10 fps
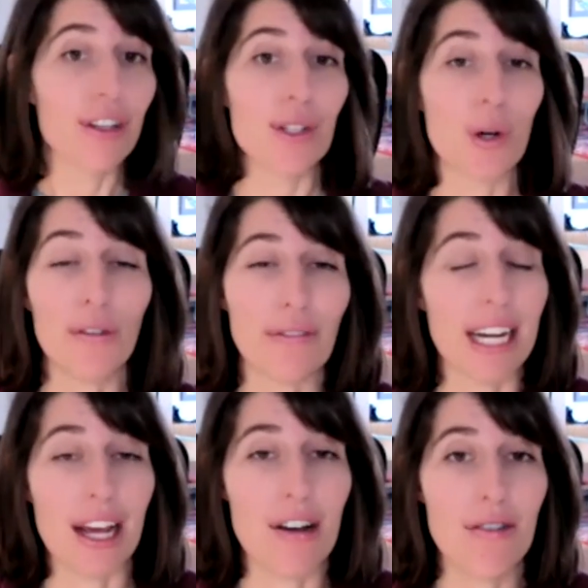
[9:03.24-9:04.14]
for this whole
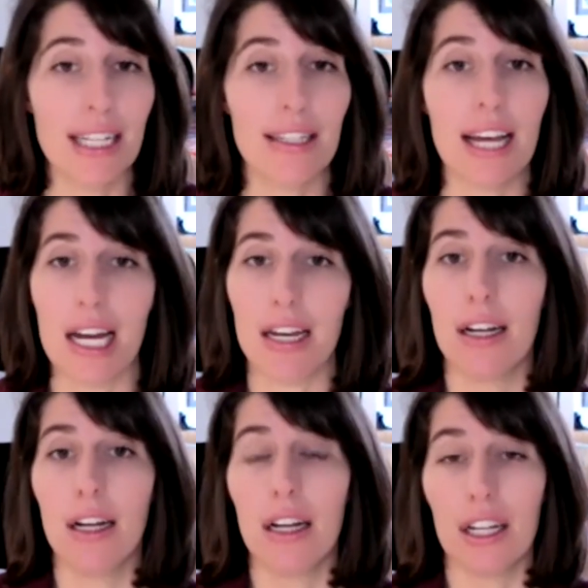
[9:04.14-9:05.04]
video it's that
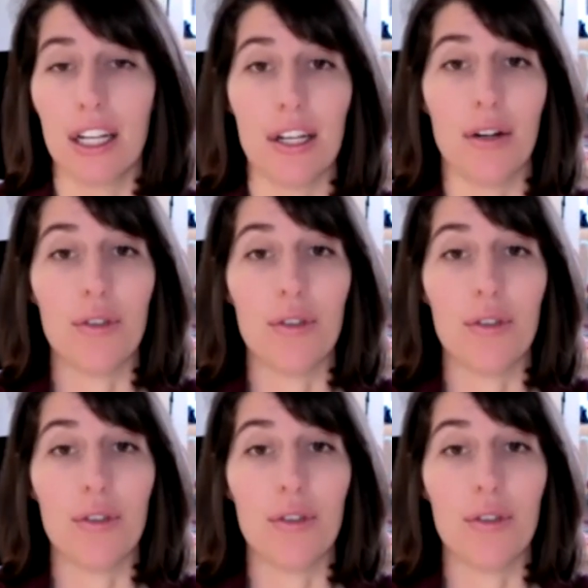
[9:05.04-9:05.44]
you know,